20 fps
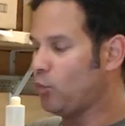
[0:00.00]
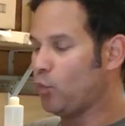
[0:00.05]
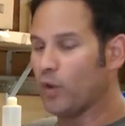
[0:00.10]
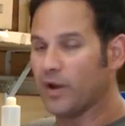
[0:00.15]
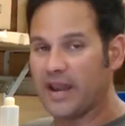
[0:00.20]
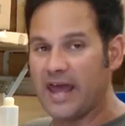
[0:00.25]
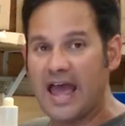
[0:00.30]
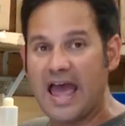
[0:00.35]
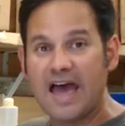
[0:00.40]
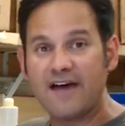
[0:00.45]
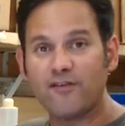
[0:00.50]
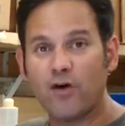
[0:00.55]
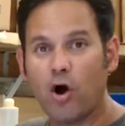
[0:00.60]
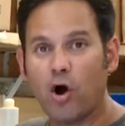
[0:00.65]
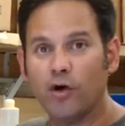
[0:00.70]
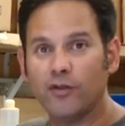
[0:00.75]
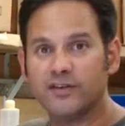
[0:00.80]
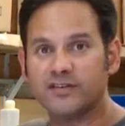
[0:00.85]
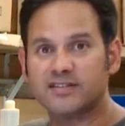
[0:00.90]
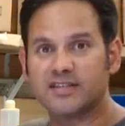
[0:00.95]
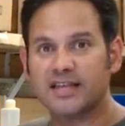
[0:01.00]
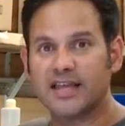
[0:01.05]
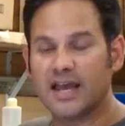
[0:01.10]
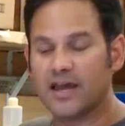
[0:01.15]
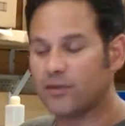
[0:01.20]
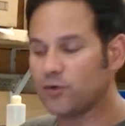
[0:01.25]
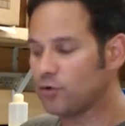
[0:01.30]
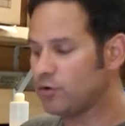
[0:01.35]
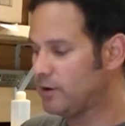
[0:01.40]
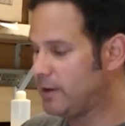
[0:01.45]
when I have all this
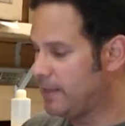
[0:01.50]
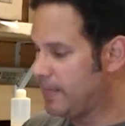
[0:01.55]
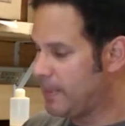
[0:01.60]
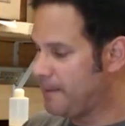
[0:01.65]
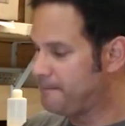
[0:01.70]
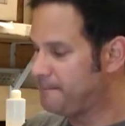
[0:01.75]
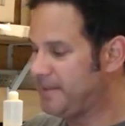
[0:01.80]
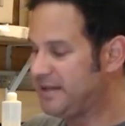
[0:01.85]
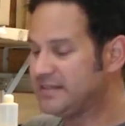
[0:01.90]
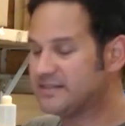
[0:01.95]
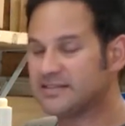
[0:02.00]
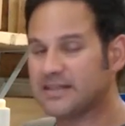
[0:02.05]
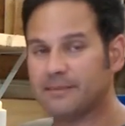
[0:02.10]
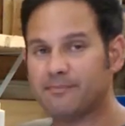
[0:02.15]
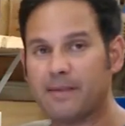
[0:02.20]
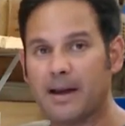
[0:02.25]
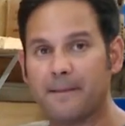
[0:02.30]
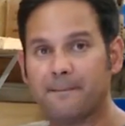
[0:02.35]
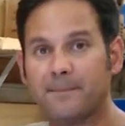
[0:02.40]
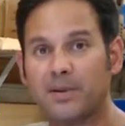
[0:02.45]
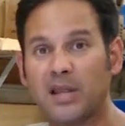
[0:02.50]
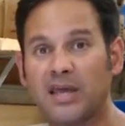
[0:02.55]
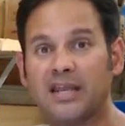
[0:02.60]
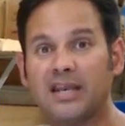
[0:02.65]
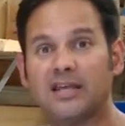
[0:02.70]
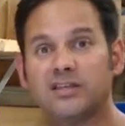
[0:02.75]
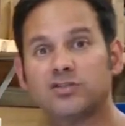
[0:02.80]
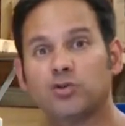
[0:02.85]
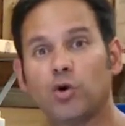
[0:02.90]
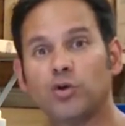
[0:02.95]
together, means that my
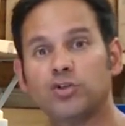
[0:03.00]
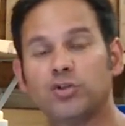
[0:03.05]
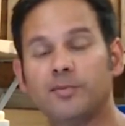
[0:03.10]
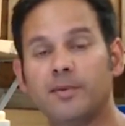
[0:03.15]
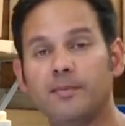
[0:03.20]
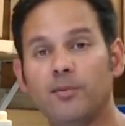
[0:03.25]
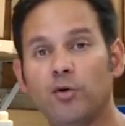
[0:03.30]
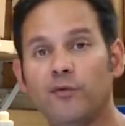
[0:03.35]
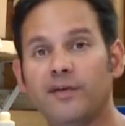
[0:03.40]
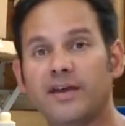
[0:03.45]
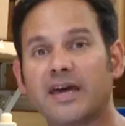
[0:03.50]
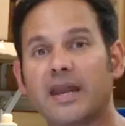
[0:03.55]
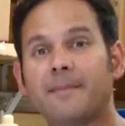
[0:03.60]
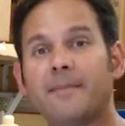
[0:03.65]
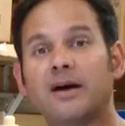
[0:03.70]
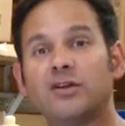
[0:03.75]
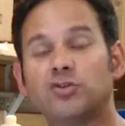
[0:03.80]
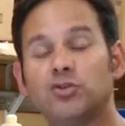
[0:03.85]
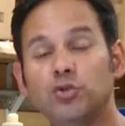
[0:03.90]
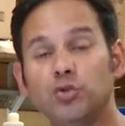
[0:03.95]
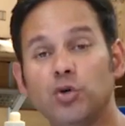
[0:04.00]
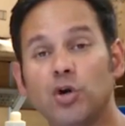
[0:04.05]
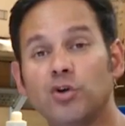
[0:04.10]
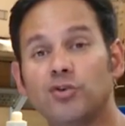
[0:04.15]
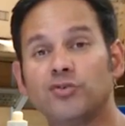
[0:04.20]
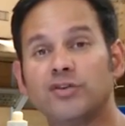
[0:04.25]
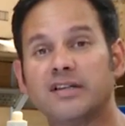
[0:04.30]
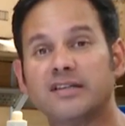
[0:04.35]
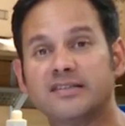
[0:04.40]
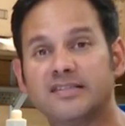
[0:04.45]
plate is going to be moving at about
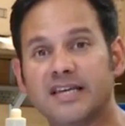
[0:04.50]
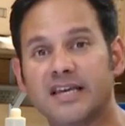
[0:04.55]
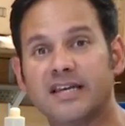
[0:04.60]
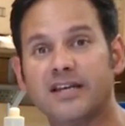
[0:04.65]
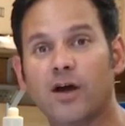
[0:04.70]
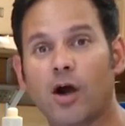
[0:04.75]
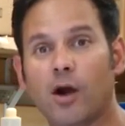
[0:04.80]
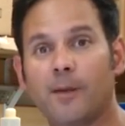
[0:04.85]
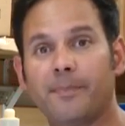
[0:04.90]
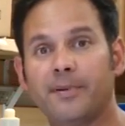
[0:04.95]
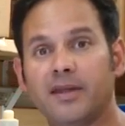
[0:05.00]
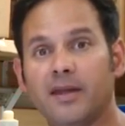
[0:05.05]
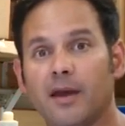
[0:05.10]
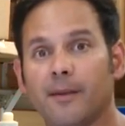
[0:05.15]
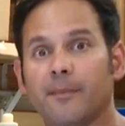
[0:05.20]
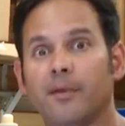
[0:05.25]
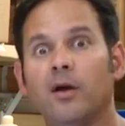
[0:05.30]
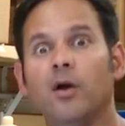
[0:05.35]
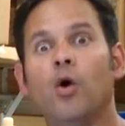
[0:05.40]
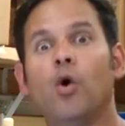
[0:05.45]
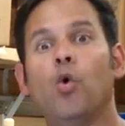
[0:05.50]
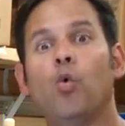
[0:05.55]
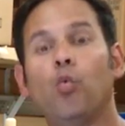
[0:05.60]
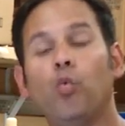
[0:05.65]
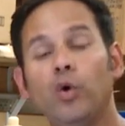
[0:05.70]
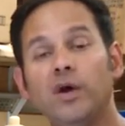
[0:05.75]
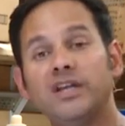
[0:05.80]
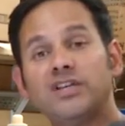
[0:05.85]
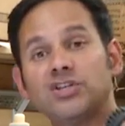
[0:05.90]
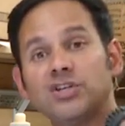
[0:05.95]
210 RPM,
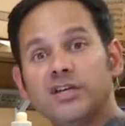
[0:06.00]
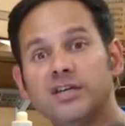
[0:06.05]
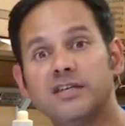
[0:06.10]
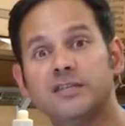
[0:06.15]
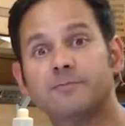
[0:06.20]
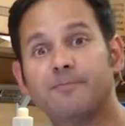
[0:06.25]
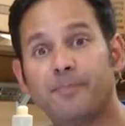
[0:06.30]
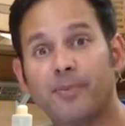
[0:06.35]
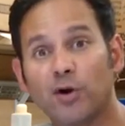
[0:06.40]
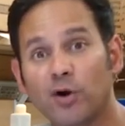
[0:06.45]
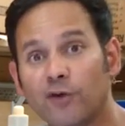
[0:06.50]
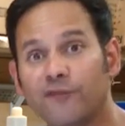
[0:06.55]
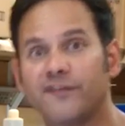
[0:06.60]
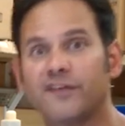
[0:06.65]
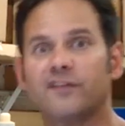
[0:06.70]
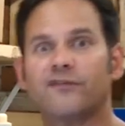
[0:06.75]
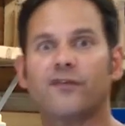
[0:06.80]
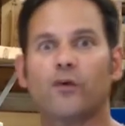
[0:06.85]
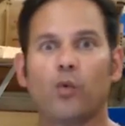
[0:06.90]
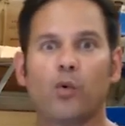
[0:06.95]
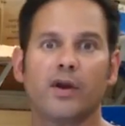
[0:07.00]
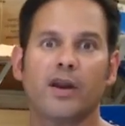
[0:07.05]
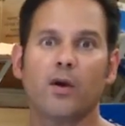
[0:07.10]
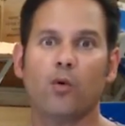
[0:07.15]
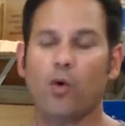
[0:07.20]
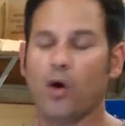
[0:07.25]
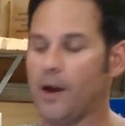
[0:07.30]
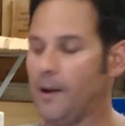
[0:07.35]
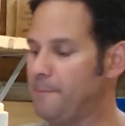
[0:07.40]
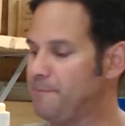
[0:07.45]
which is perfect for what I
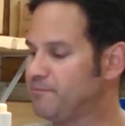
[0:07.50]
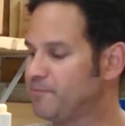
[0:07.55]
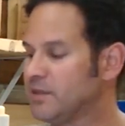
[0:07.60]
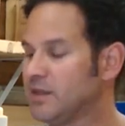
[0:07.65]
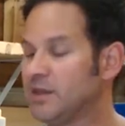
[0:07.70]
want.